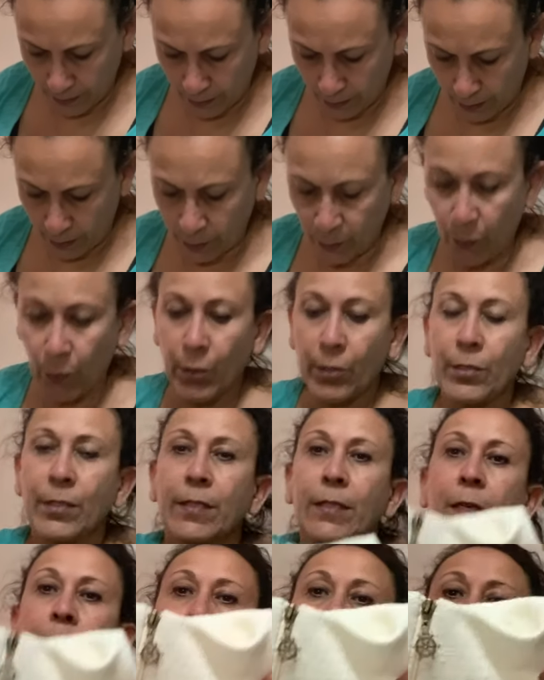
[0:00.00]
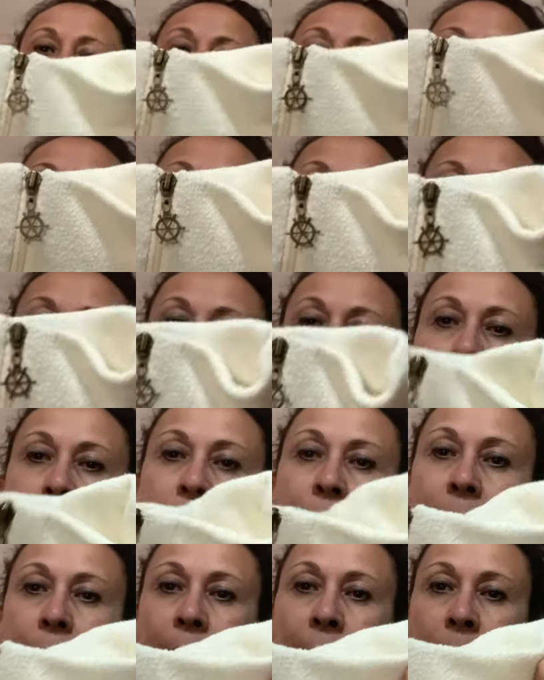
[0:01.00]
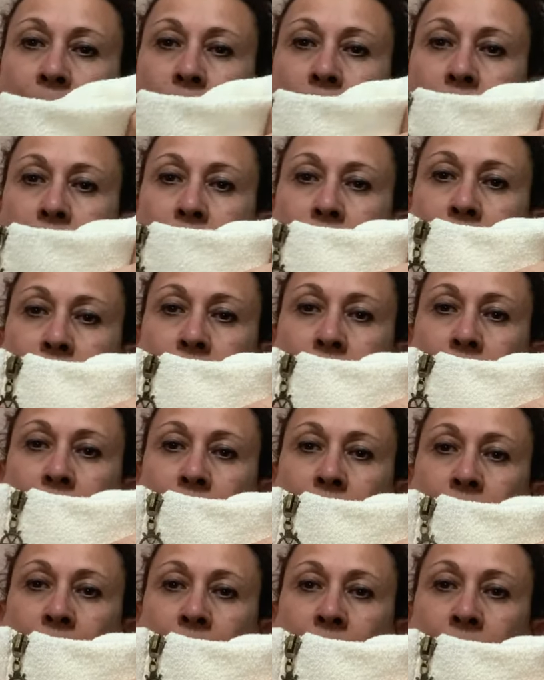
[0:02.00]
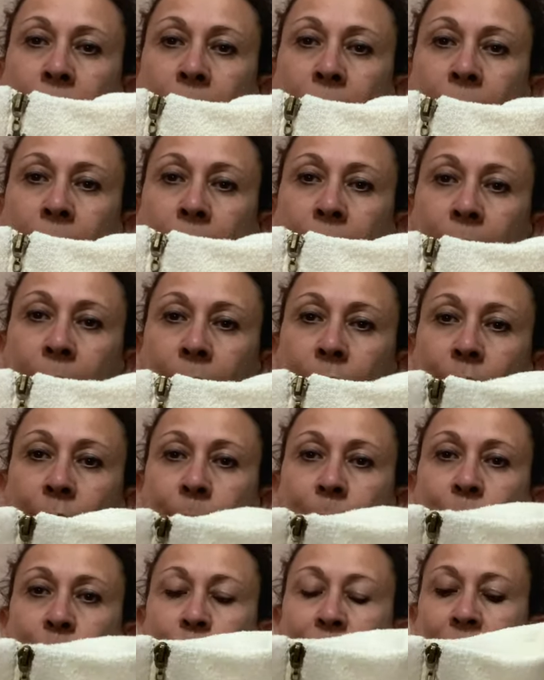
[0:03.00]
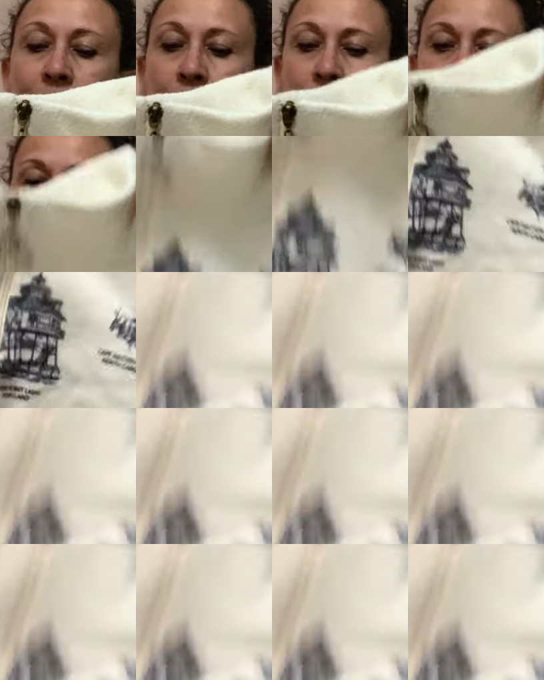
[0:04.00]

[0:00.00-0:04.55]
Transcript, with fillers: or quarter zip with a little ship's wheel.